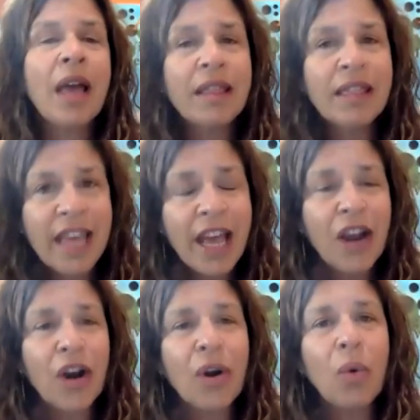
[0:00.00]
And
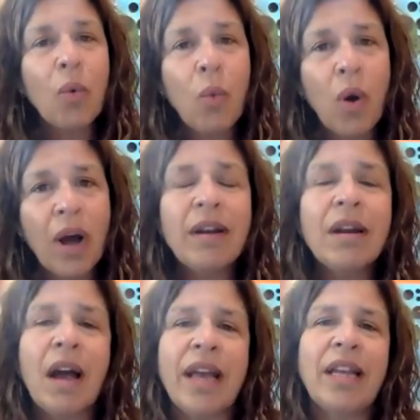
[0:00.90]
there, one
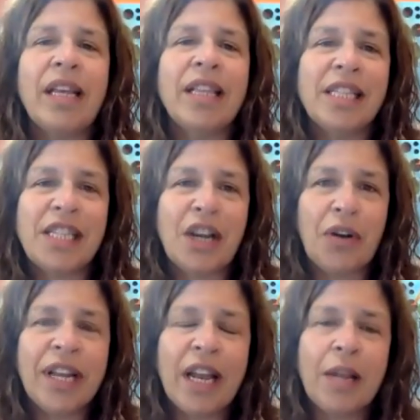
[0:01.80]
night in the
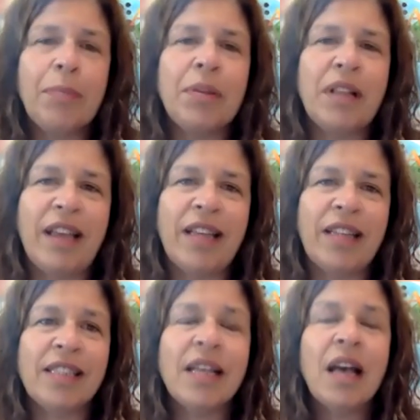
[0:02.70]
Serengeti
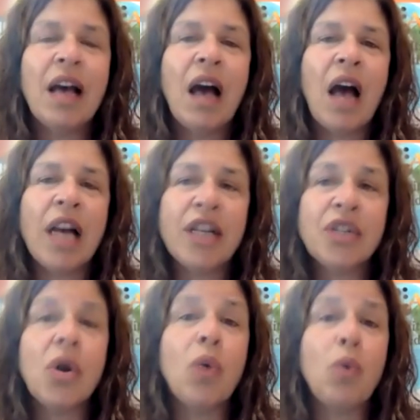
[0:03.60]
Plains, I
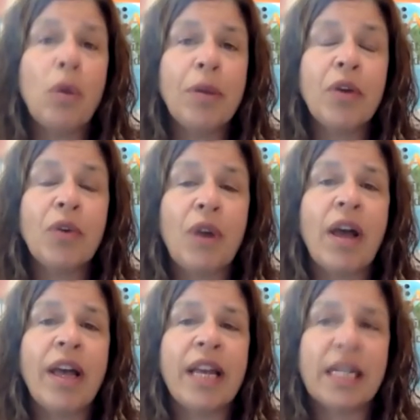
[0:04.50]
saw a woman
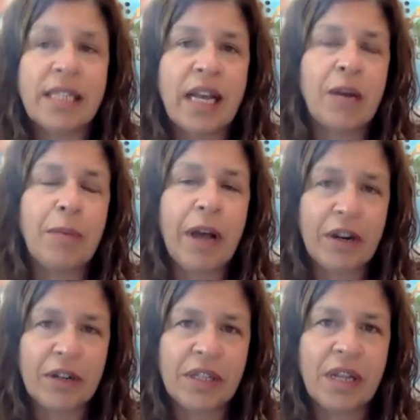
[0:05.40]
crying in a tent by
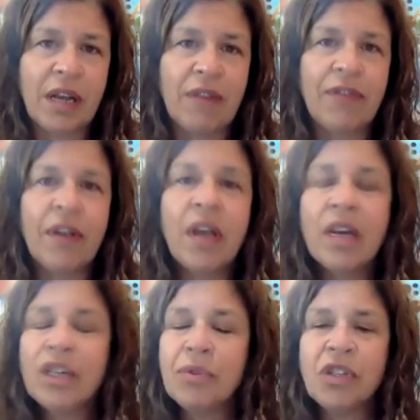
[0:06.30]
herself.
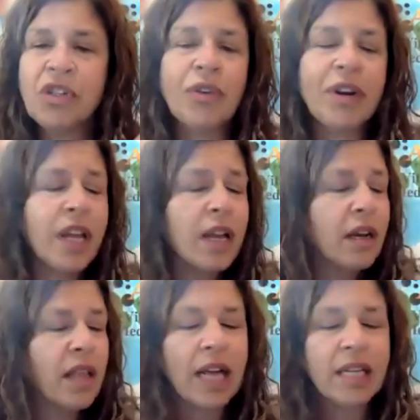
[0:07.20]
She was drinking a
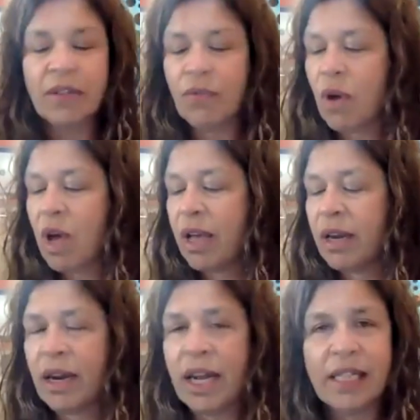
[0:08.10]
glass of
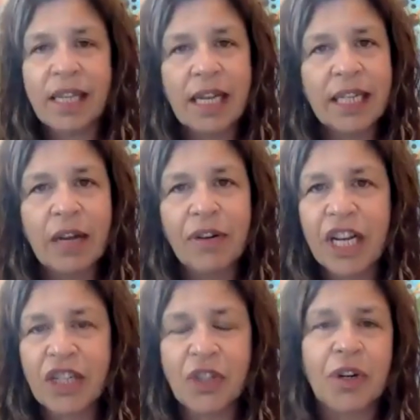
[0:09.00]
wine, and I sat down
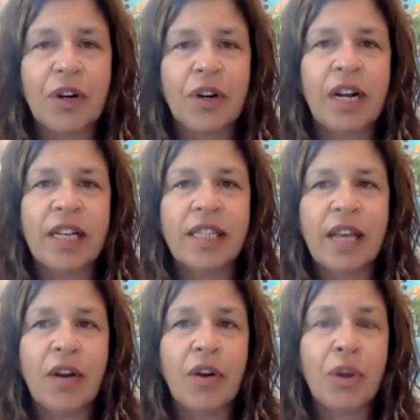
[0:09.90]
next to her and I
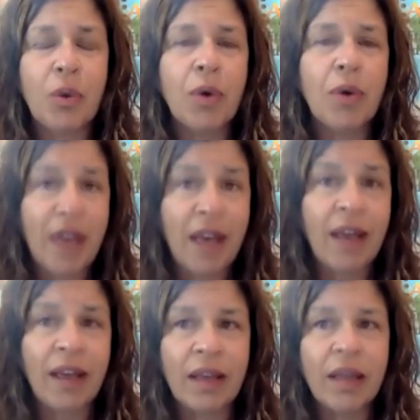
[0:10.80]
said, Are you
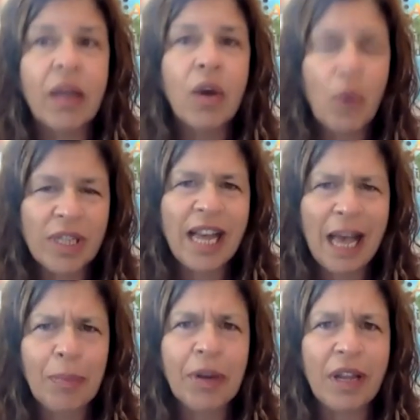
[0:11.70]
okay? What's
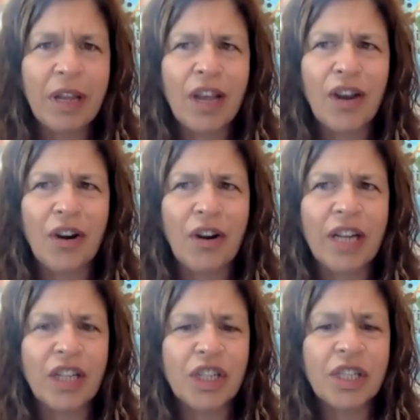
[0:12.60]
happening here?
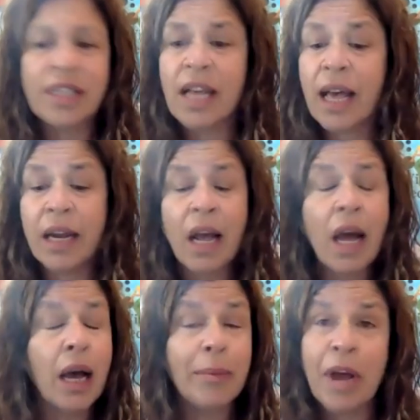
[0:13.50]
And she said,
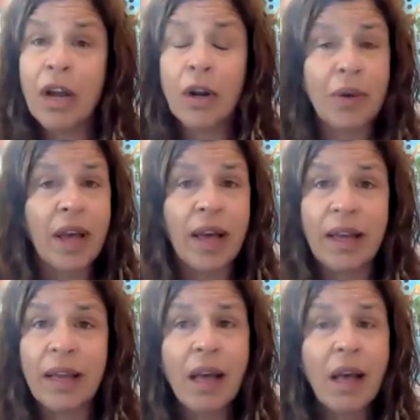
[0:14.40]
I'm not
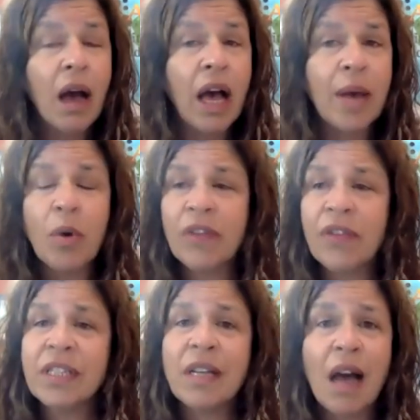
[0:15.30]
okay. I'm one of
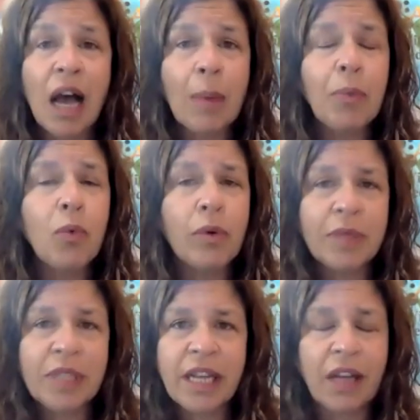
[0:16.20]
the top
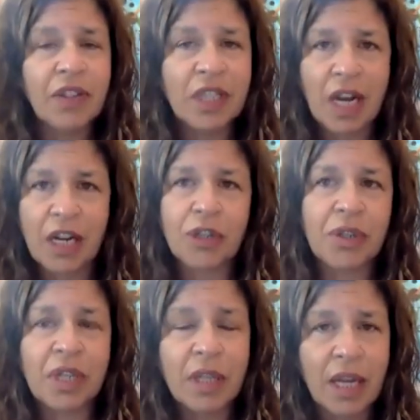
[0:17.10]
women's health
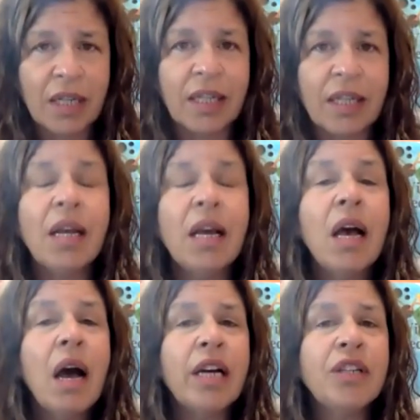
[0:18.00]
doctors in London.
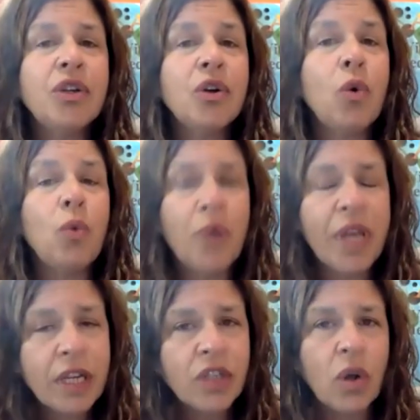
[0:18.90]
I took
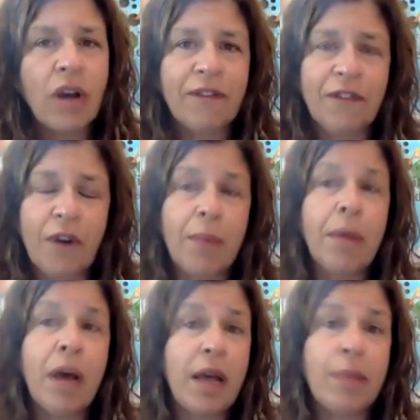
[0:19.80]
weeks off from
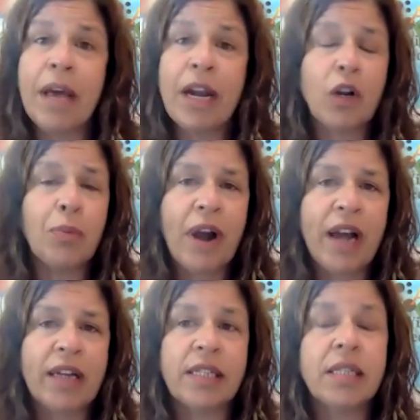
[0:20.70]
my medical
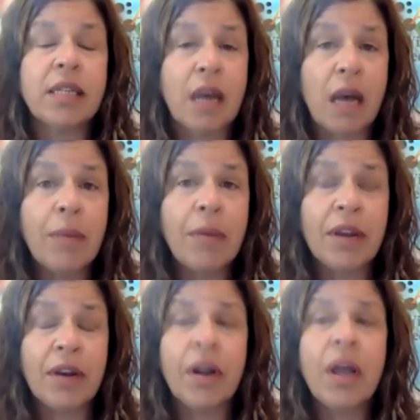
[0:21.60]
practice to come
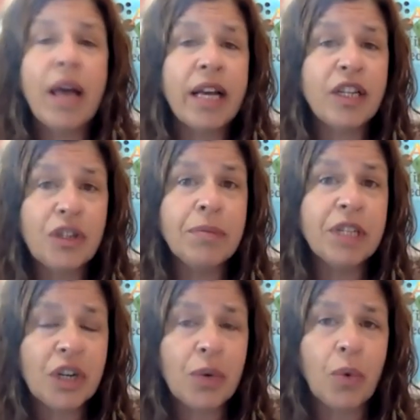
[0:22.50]
here and do
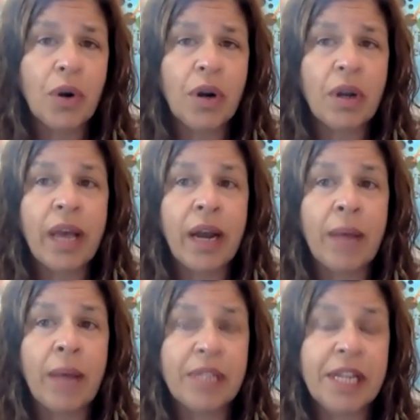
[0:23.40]
mission work, and
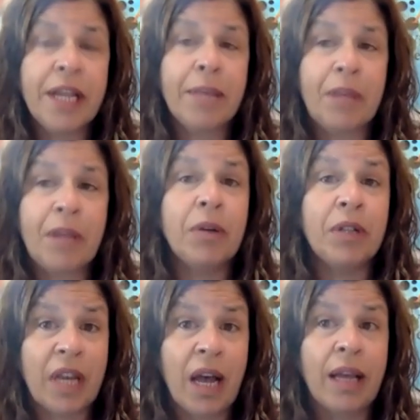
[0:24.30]
I'm seeing people
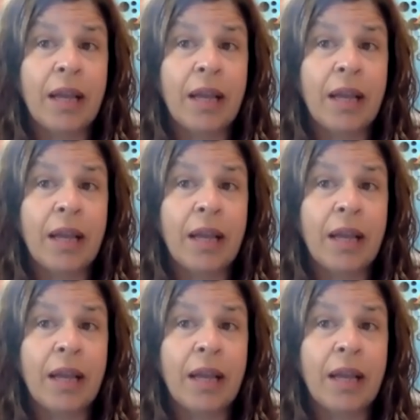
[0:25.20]
die.